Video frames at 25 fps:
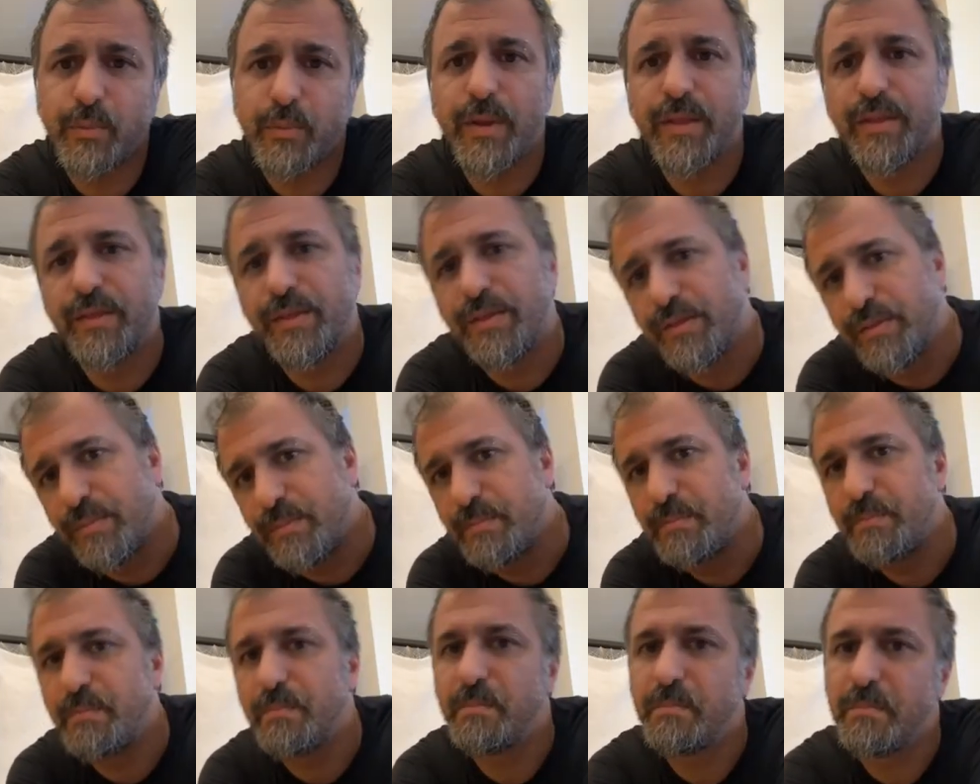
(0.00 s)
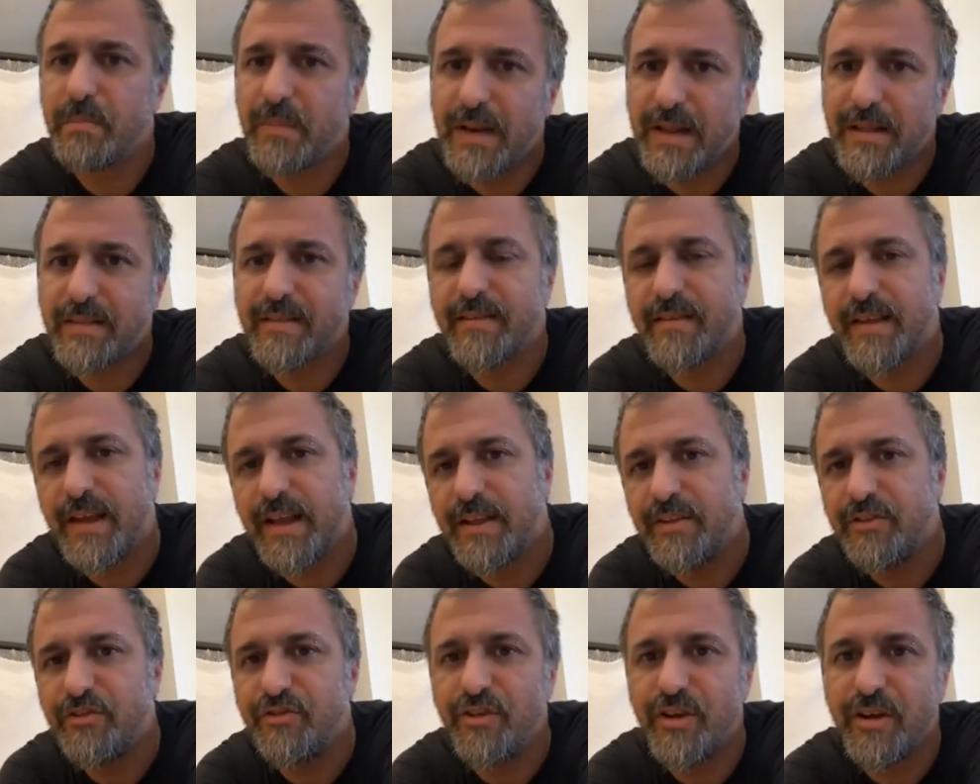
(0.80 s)
with, let's say,
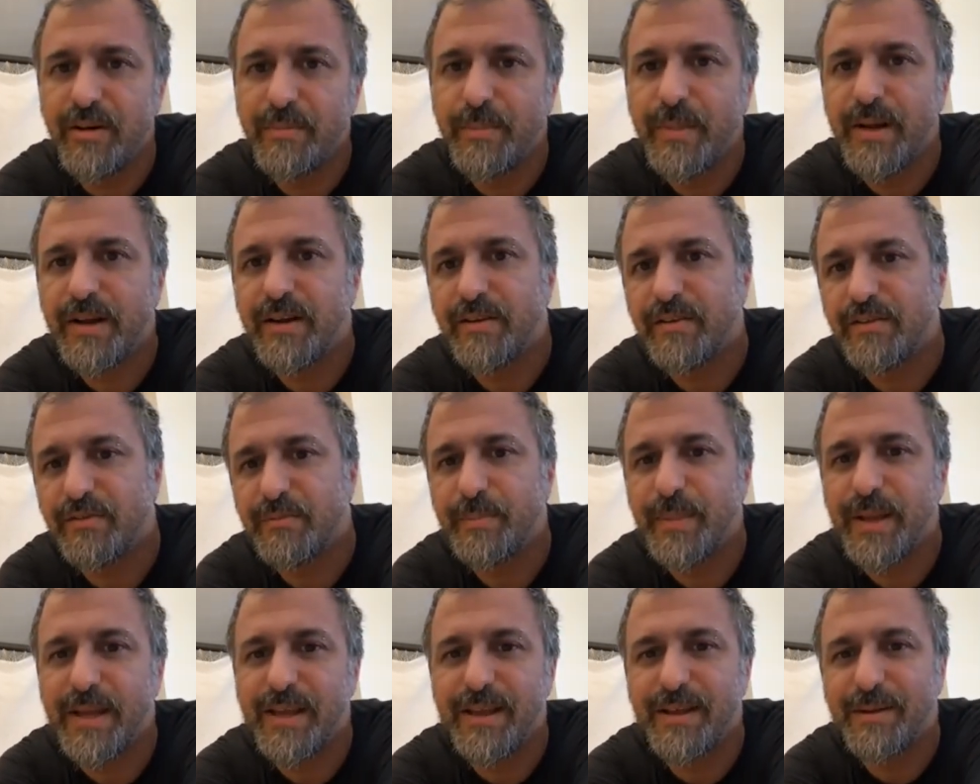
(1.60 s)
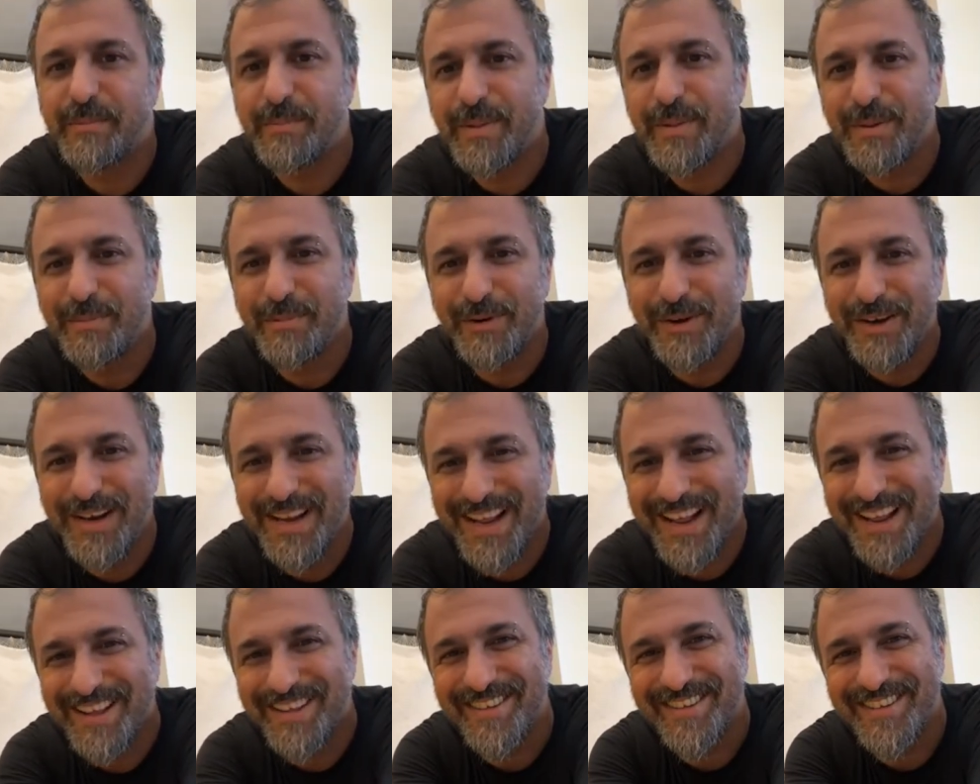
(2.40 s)
German-speaking people.
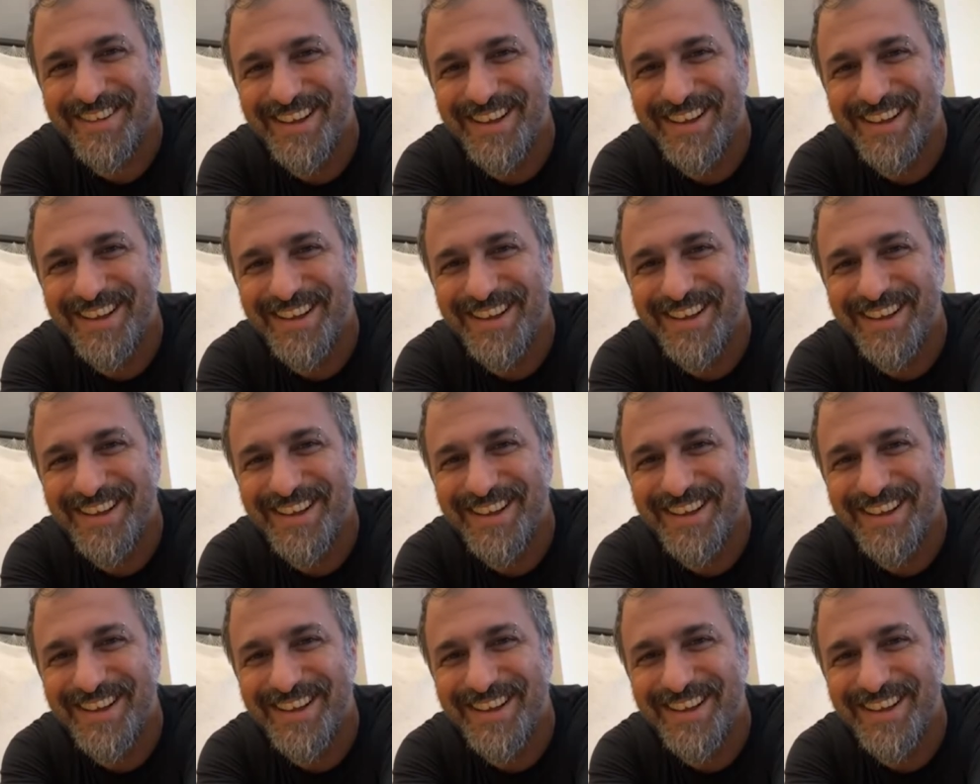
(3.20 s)
Yes.